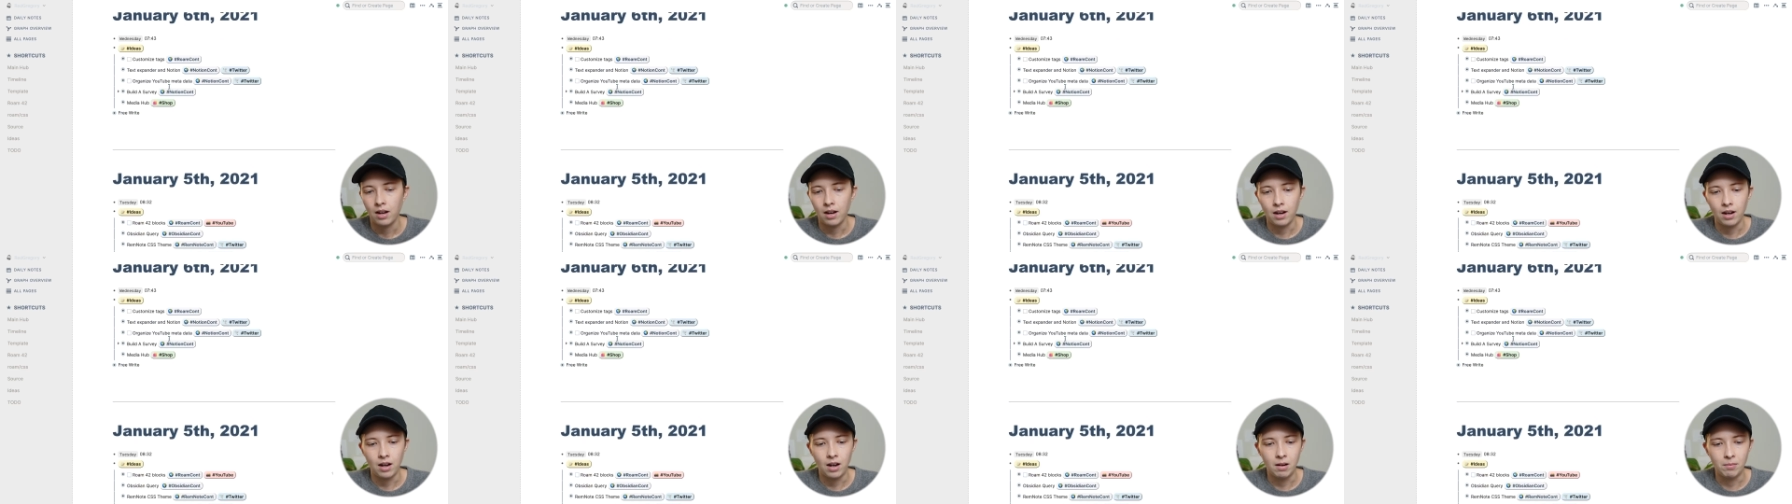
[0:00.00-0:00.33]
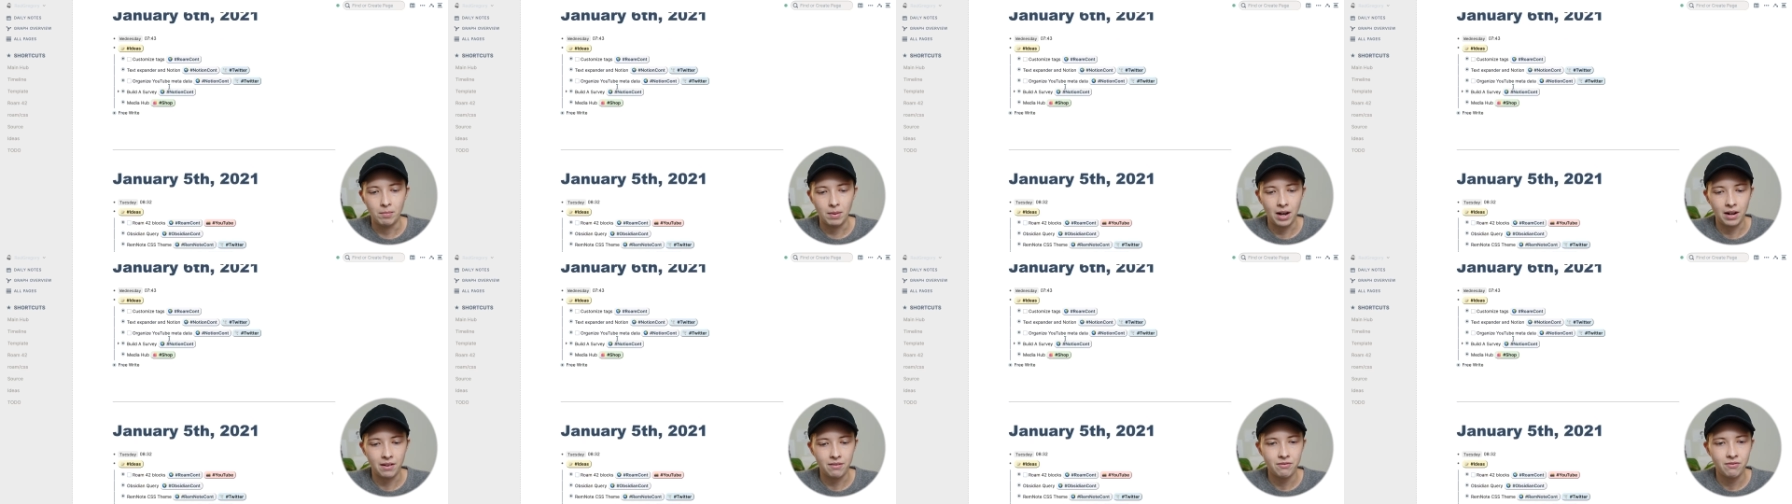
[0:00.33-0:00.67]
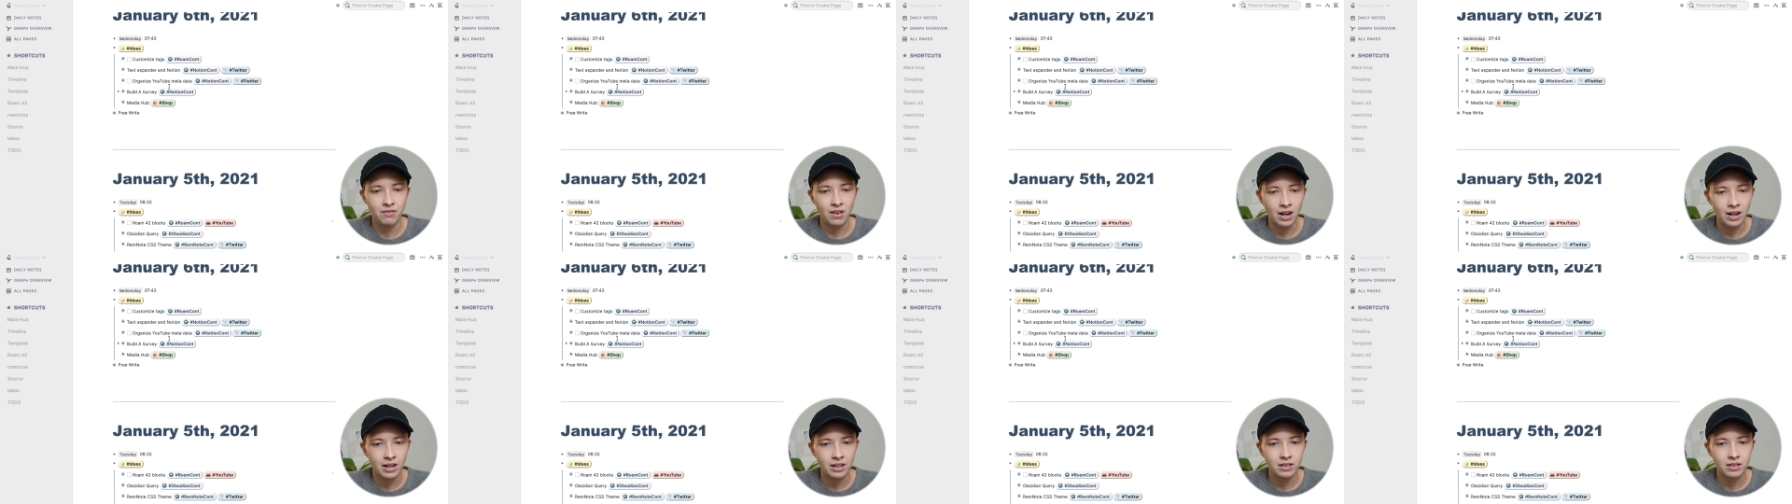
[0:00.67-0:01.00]
I
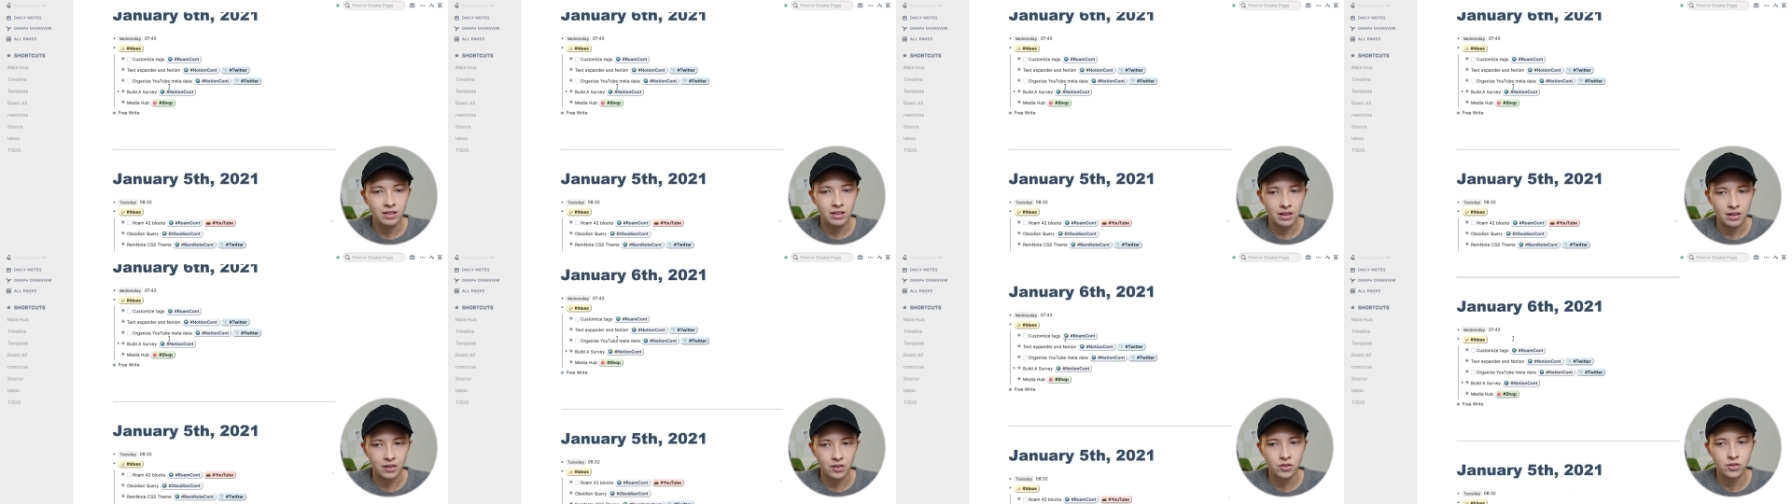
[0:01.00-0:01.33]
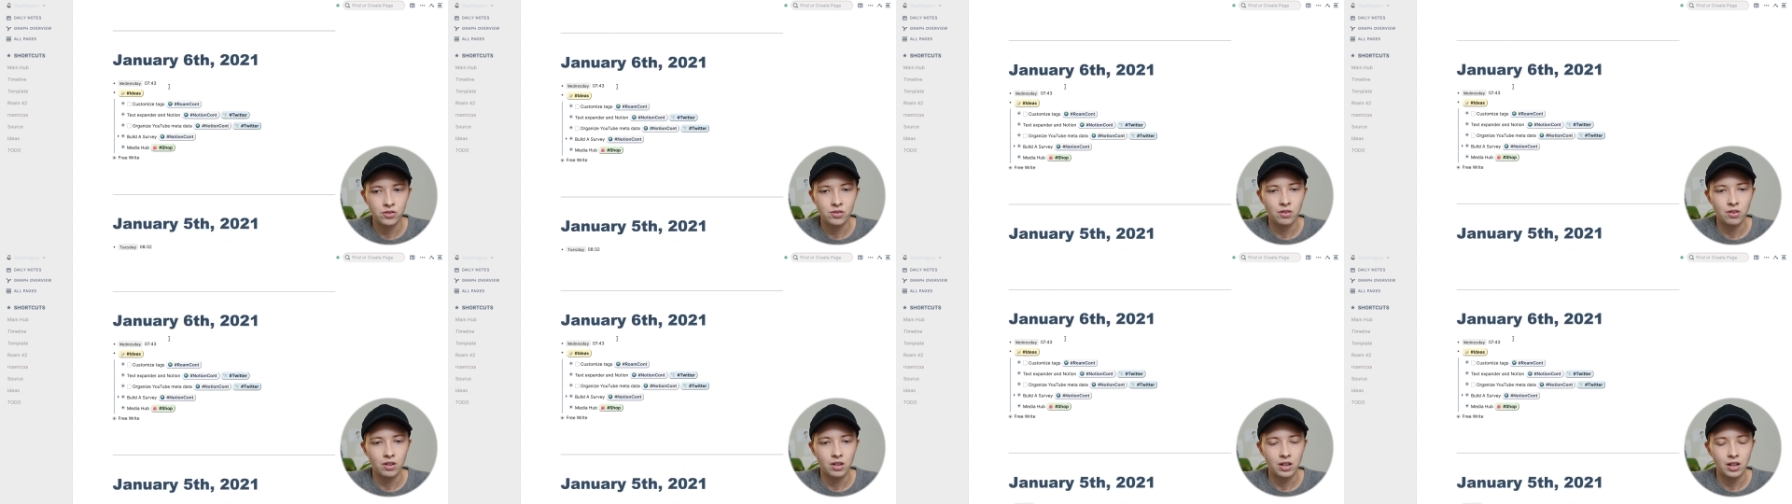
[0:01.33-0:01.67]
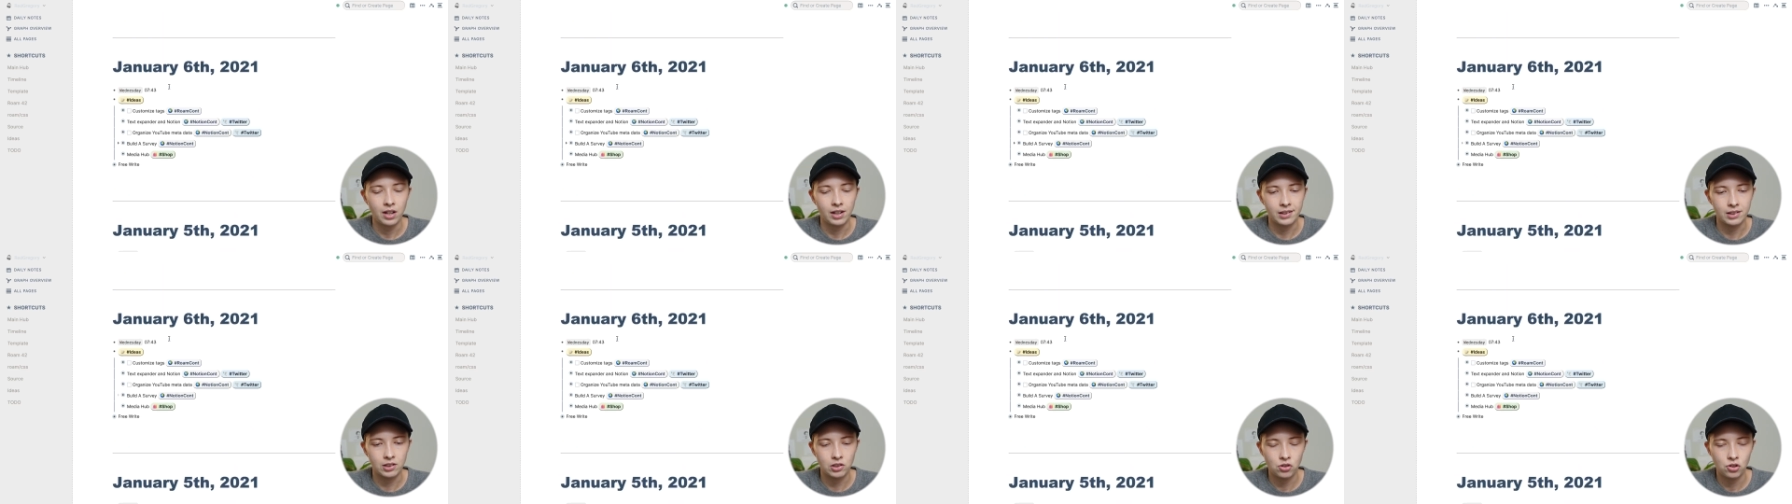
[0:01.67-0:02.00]
find this
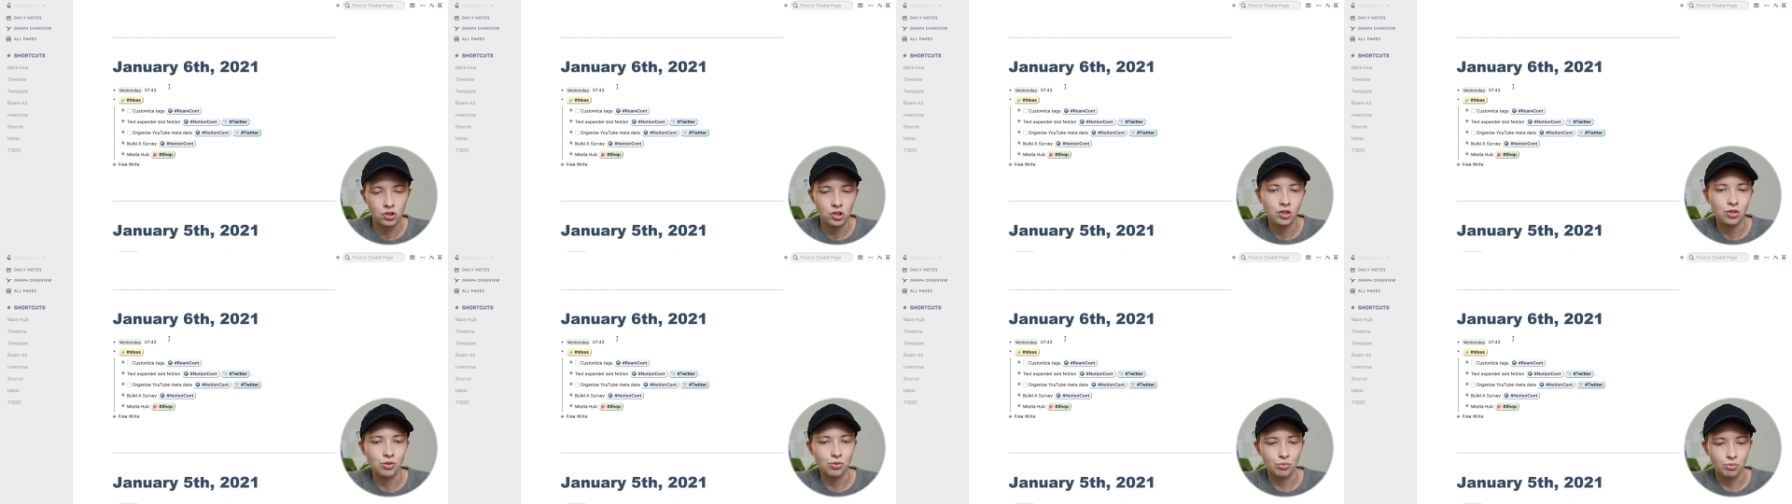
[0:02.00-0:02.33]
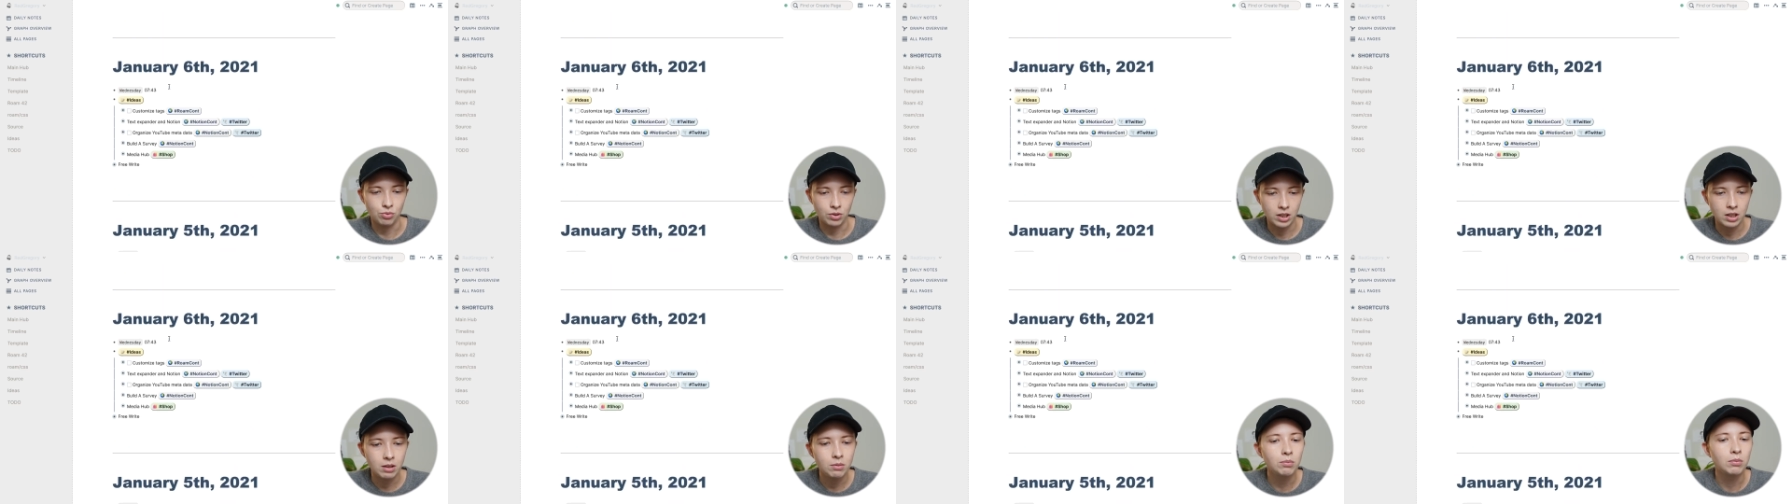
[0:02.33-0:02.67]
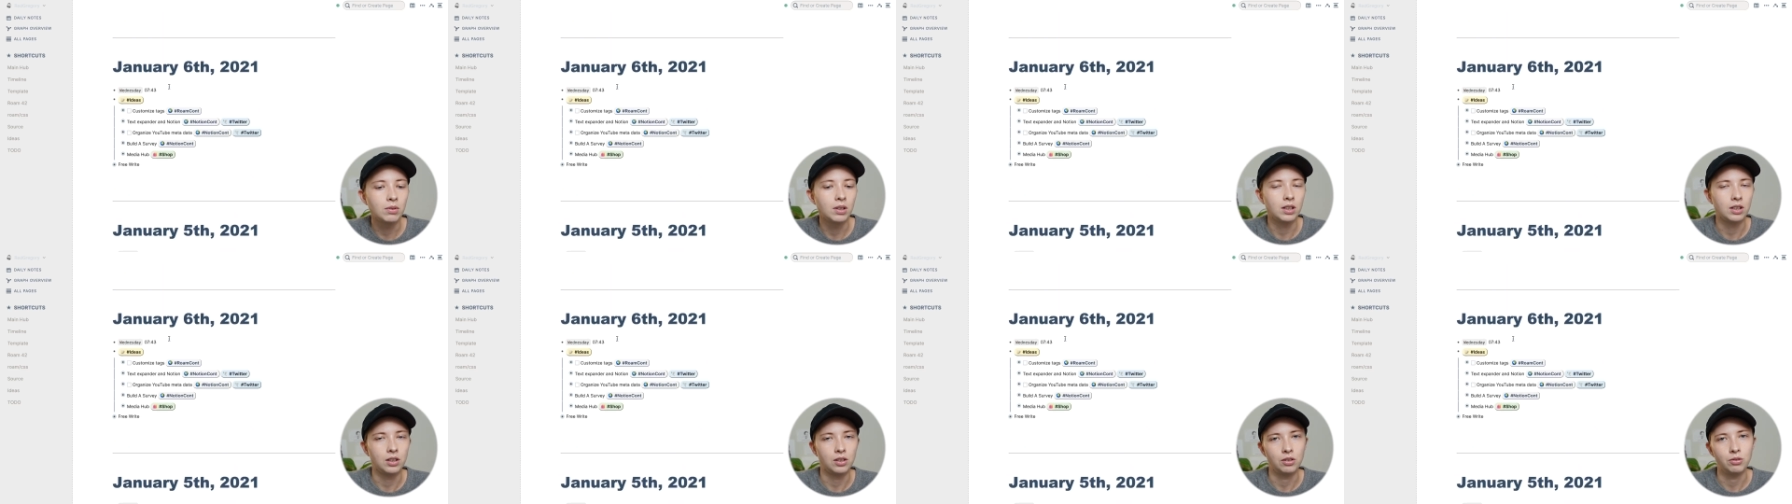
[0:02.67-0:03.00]

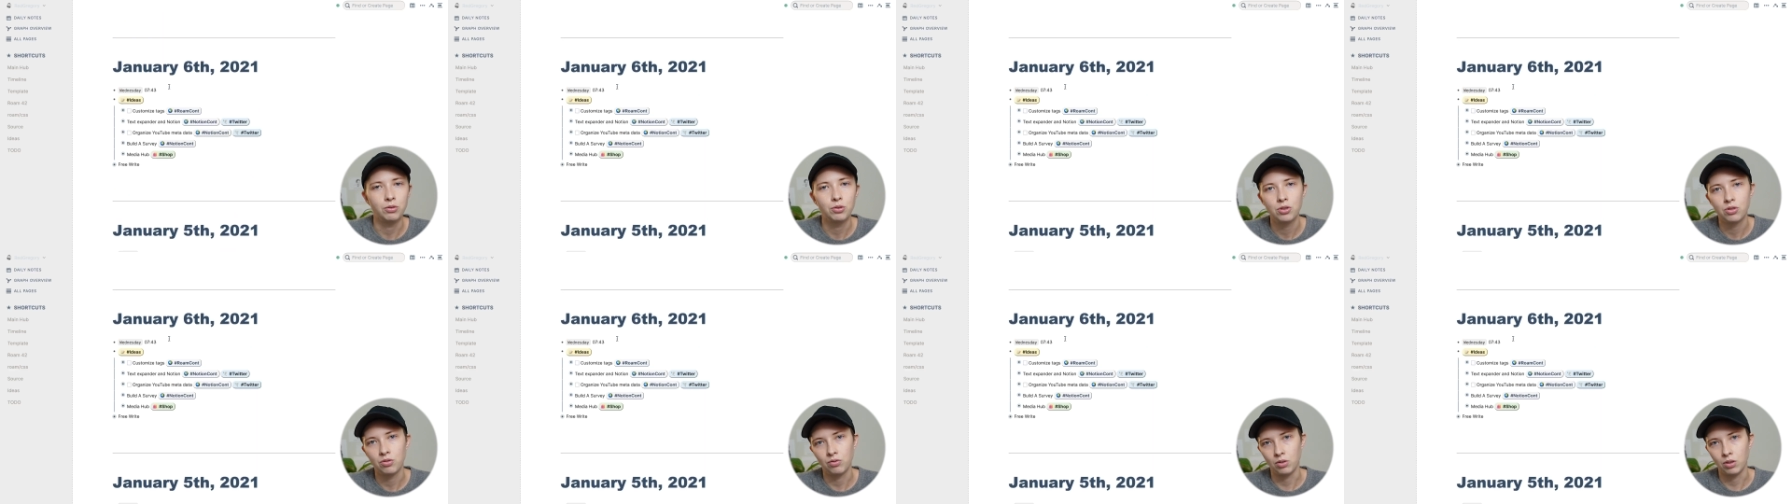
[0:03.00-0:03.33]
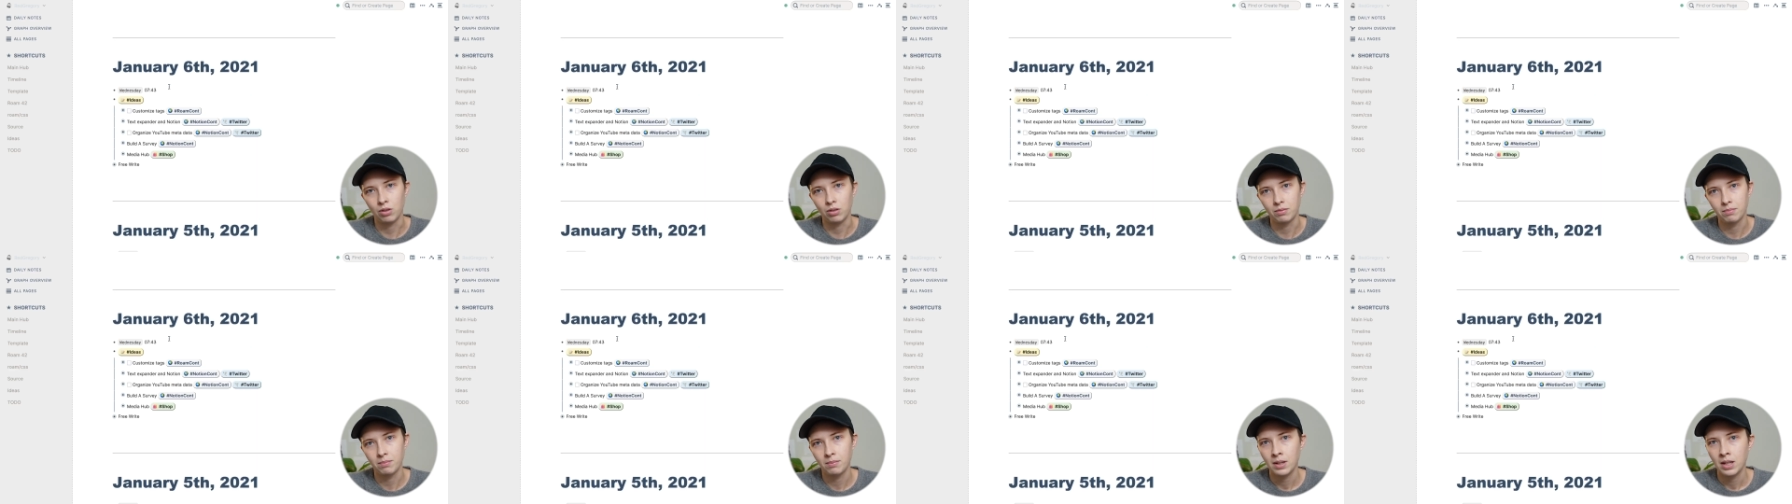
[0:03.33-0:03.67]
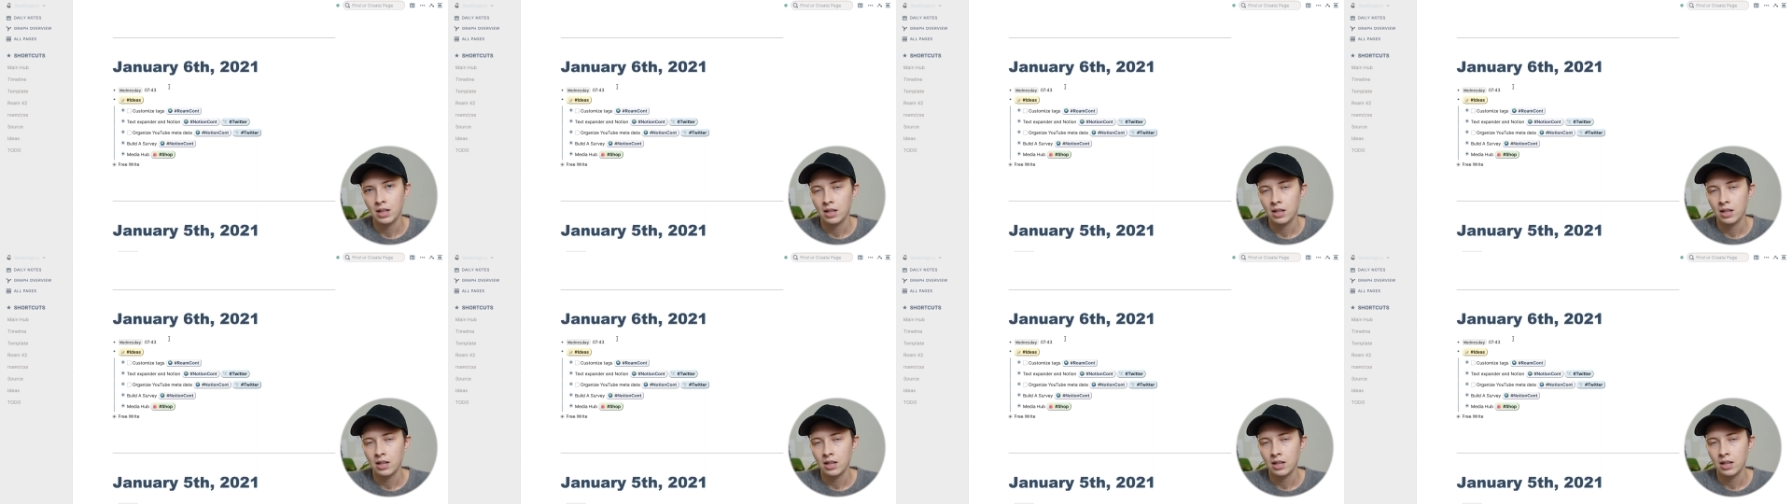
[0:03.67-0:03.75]
extremely useful,